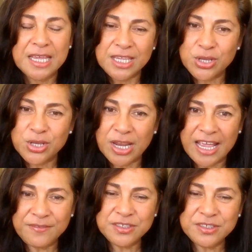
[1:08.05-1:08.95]
You're going to
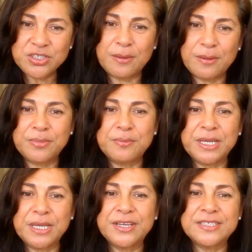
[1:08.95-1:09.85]
have to jump,
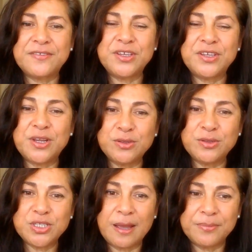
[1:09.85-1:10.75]
because if you don't
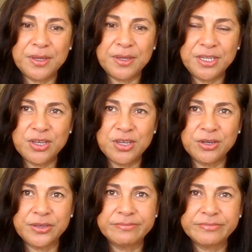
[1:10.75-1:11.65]
jump, you're
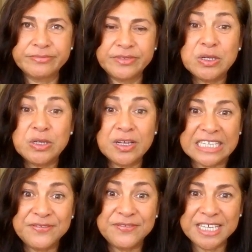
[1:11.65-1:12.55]
not
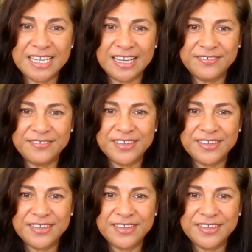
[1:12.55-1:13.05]
living life.